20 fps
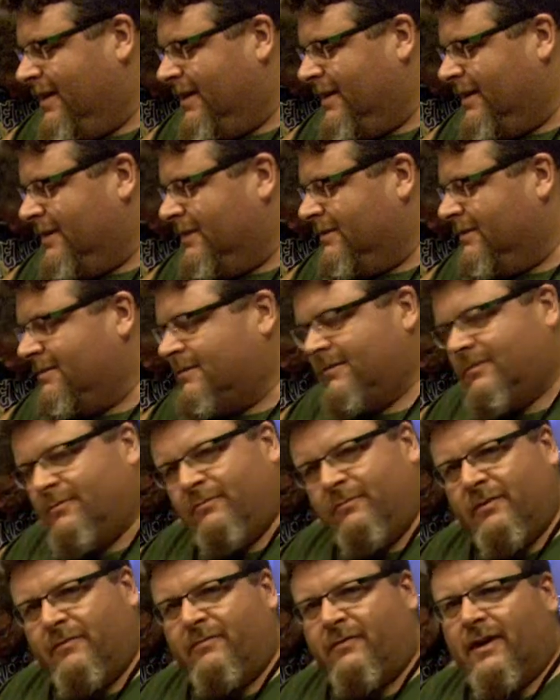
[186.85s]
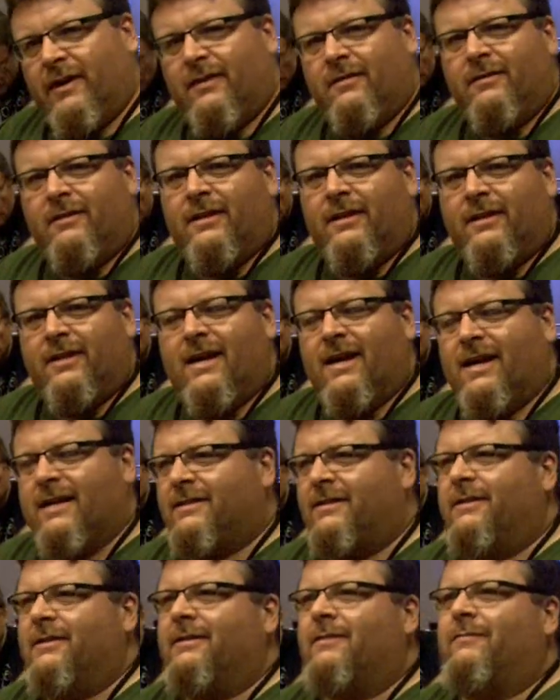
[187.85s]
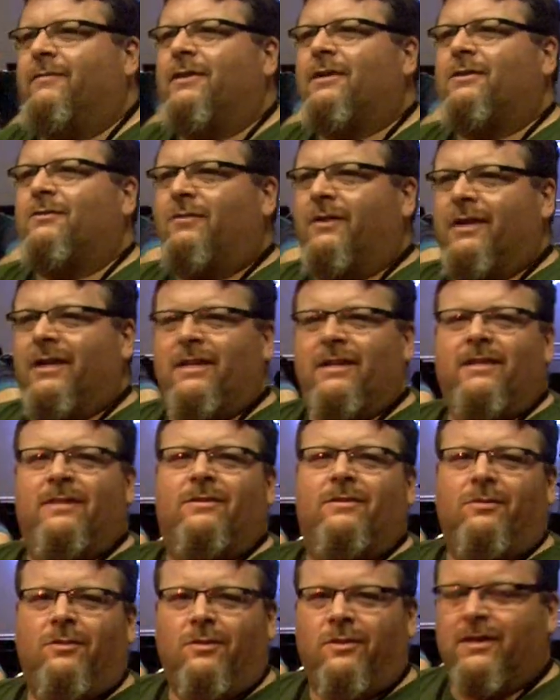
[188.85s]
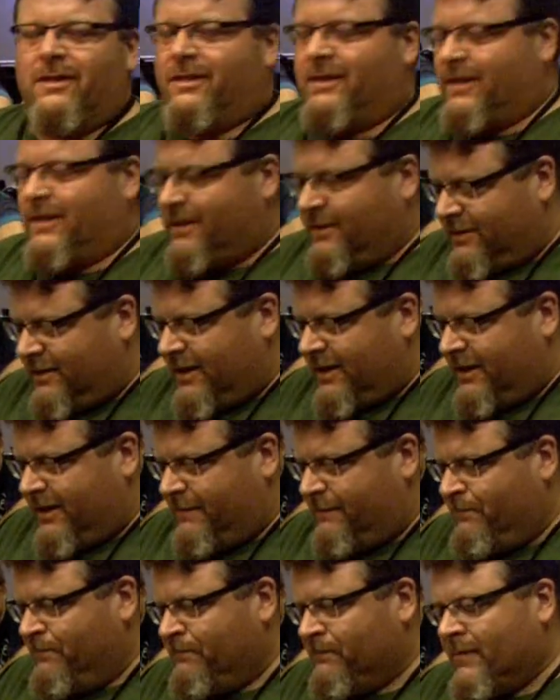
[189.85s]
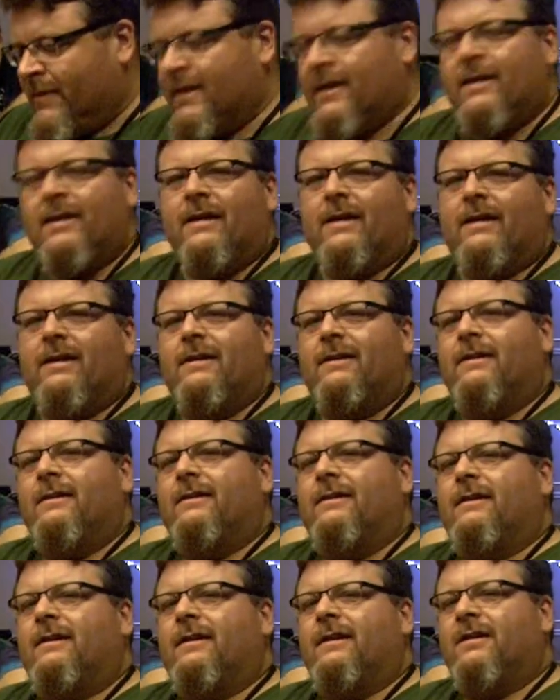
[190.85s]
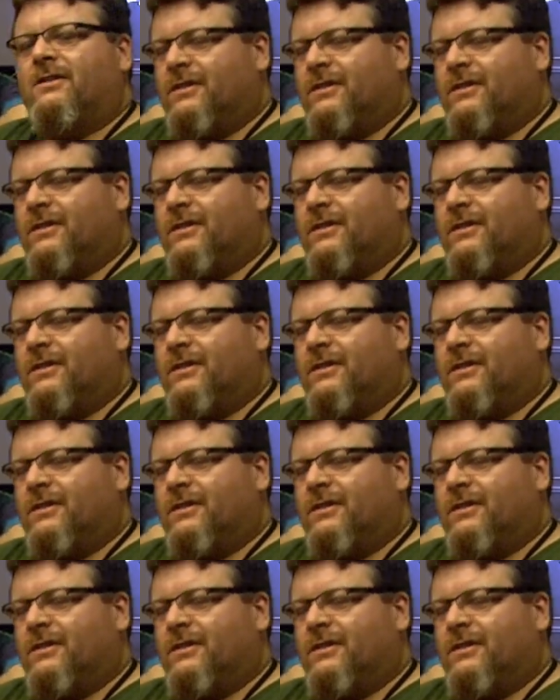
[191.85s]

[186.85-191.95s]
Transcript: and we found the nastiest VIC-20 in storage. I decided it